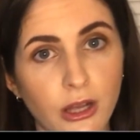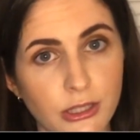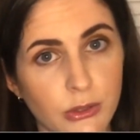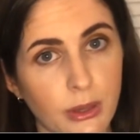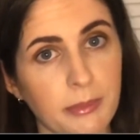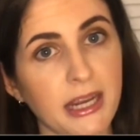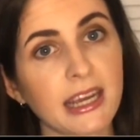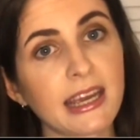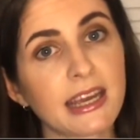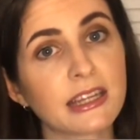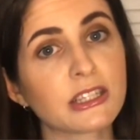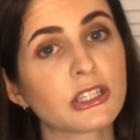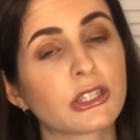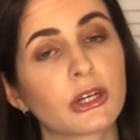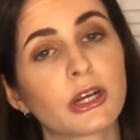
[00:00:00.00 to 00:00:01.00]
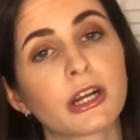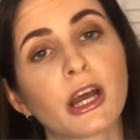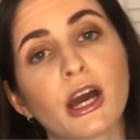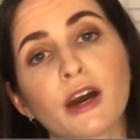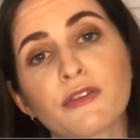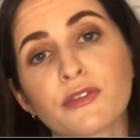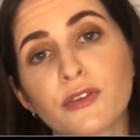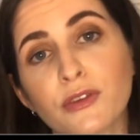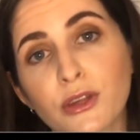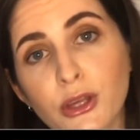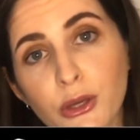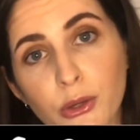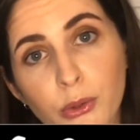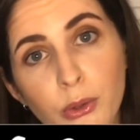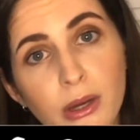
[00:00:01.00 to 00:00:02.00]
So I'm gonna insert a
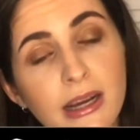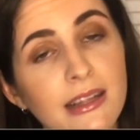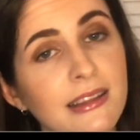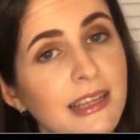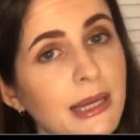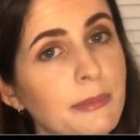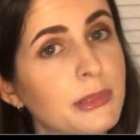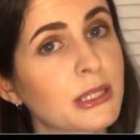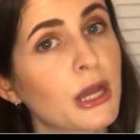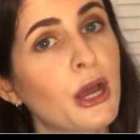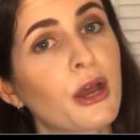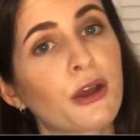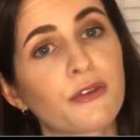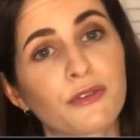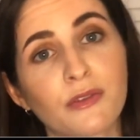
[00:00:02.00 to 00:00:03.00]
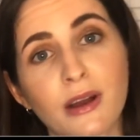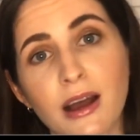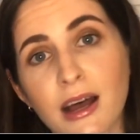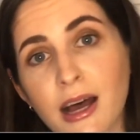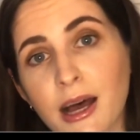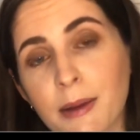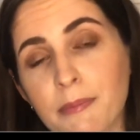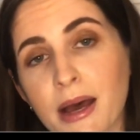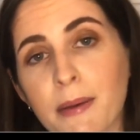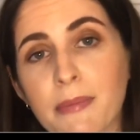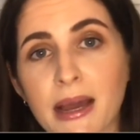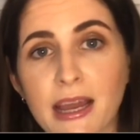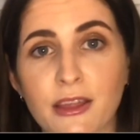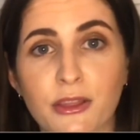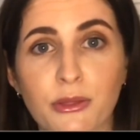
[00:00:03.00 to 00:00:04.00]
few clips from
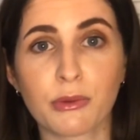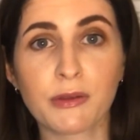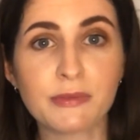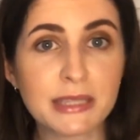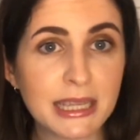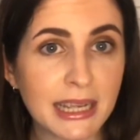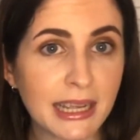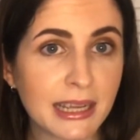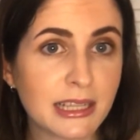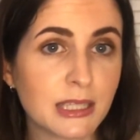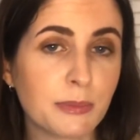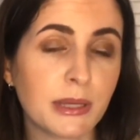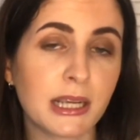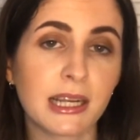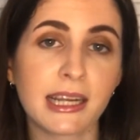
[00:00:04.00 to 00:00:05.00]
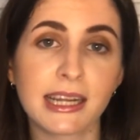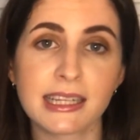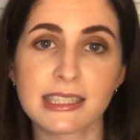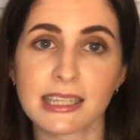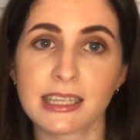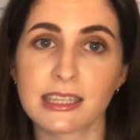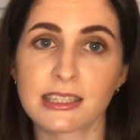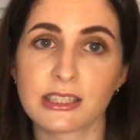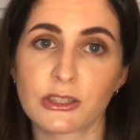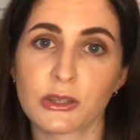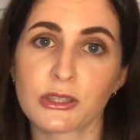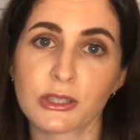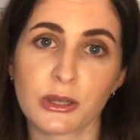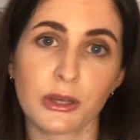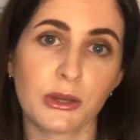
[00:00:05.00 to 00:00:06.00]
my thrifting experiences
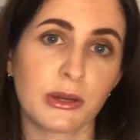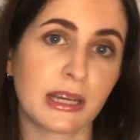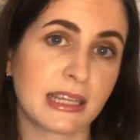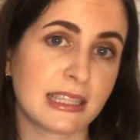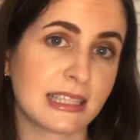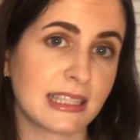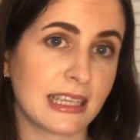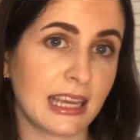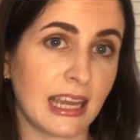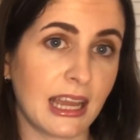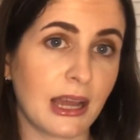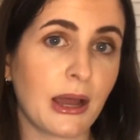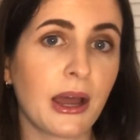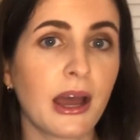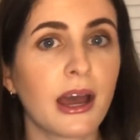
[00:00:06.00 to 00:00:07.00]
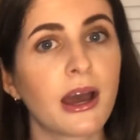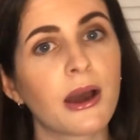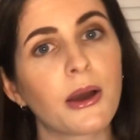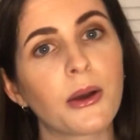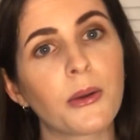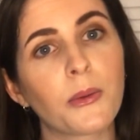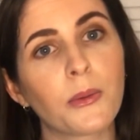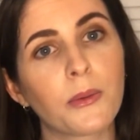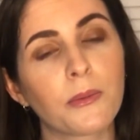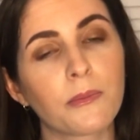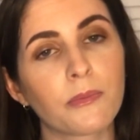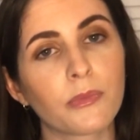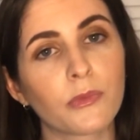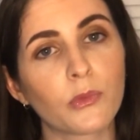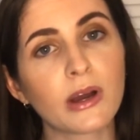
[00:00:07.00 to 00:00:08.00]
just so you can see
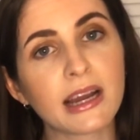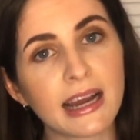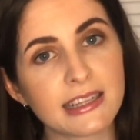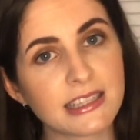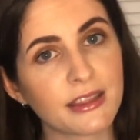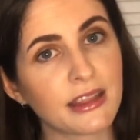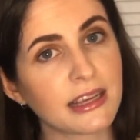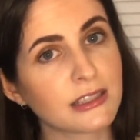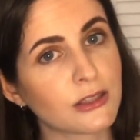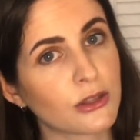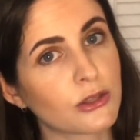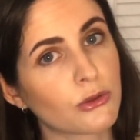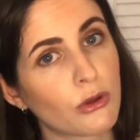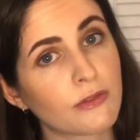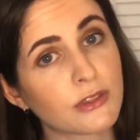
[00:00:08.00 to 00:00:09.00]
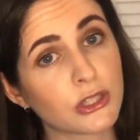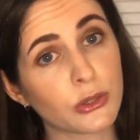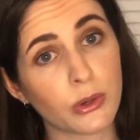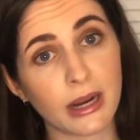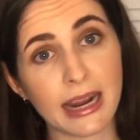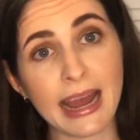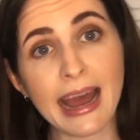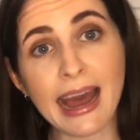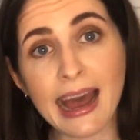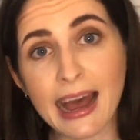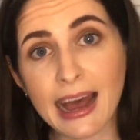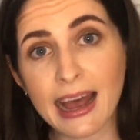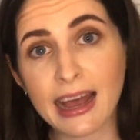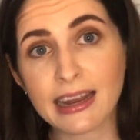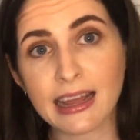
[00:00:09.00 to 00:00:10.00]
what kinds of things the thrift store
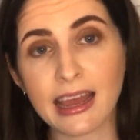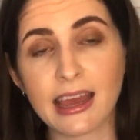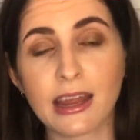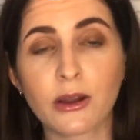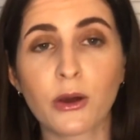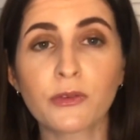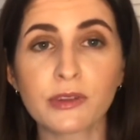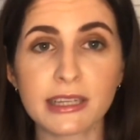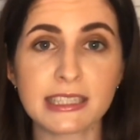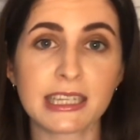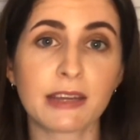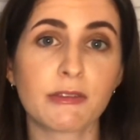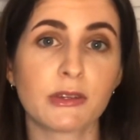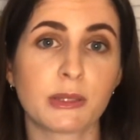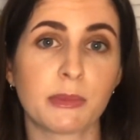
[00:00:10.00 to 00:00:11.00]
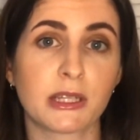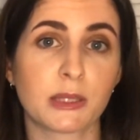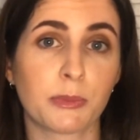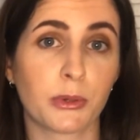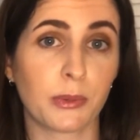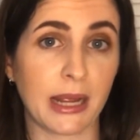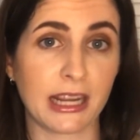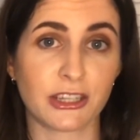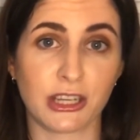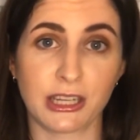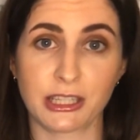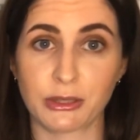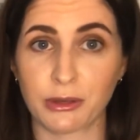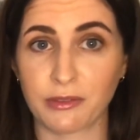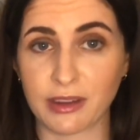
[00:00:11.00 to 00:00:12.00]
had, and hopefully to give you some inspiration
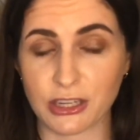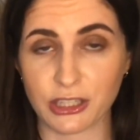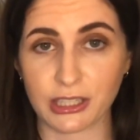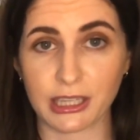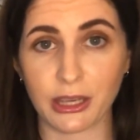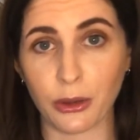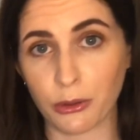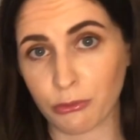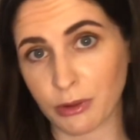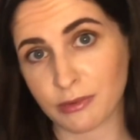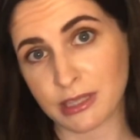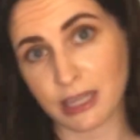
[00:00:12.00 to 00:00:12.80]
to eventually go thrifting